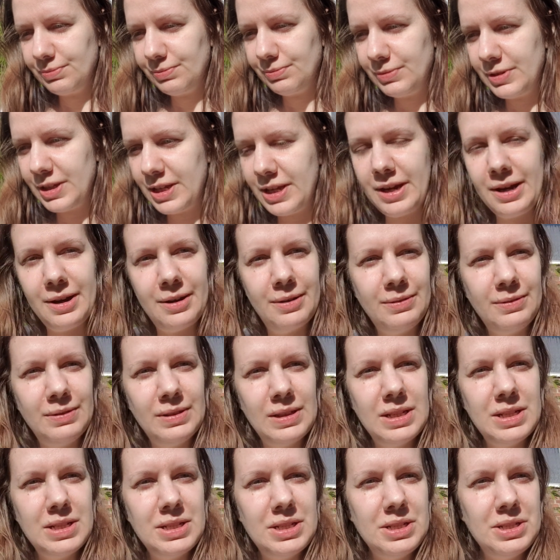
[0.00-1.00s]
Yeah,
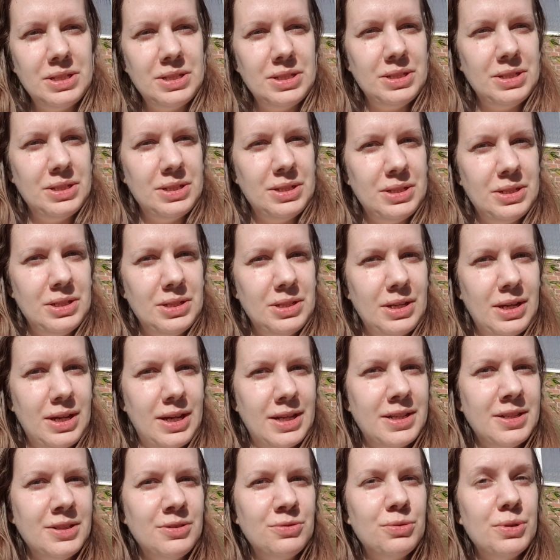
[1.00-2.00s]
I
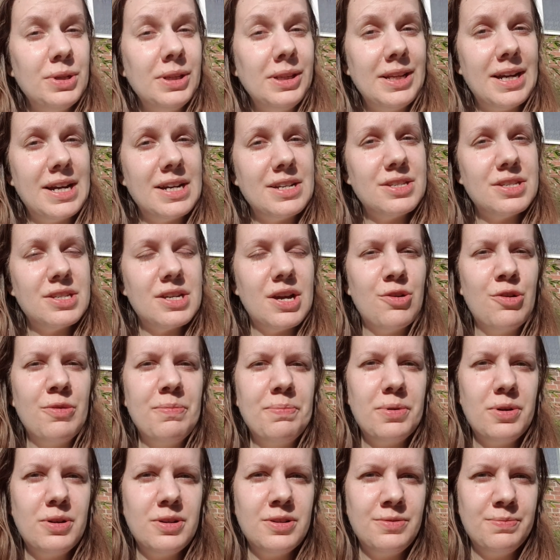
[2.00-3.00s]
didn't realize how
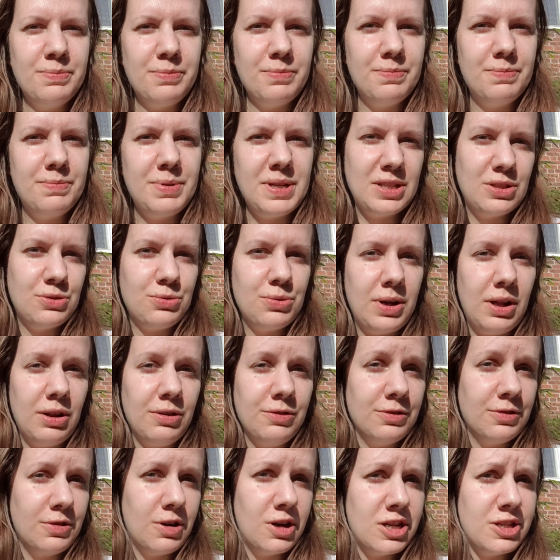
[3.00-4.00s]
important B12
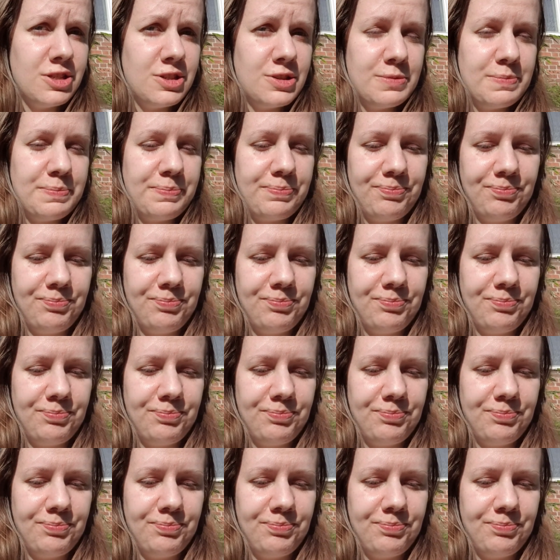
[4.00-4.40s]
was,